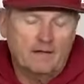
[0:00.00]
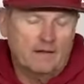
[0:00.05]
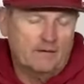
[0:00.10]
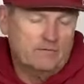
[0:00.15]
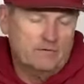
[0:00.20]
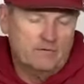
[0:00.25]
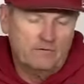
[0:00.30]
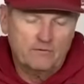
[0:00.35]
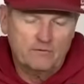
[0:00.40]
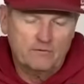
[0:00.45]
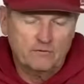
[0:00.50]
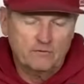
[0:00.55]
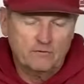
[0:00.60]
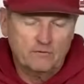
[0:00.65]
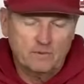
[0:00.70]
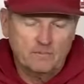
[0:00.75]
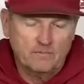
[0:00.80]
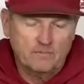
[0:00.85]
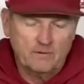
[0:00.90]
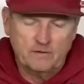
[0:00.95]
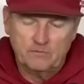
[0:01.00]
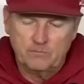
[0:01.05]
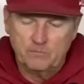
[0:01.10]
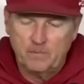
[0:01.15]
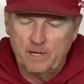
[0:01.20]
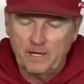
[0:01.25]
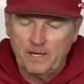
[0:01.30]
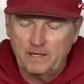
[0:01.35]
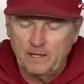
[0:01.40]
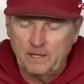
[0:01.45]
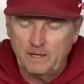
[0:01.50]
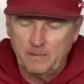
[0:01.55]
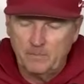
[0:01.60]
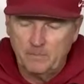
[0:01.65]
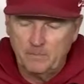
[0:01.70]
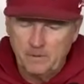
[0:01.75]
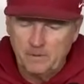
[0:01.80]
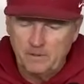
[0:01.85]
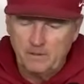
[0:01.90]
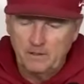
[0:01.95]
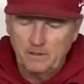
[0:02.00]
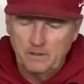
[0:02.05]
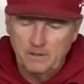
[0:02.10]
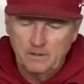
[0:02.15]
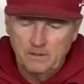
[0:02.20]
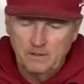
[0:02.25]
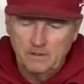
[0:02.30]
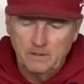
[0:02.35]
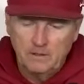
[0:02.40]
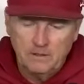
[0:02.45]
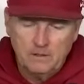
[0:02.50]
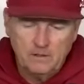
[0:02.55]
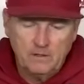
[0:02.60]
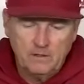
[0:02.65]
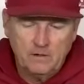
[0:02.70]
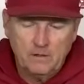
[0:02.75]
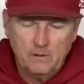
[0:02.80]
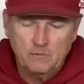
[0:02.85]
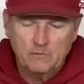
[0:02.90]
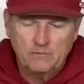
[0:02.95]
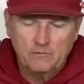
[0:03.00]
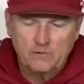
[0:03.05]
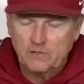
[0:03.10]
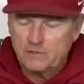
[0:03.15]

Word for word: That's just his, his makeup. And, you know, he was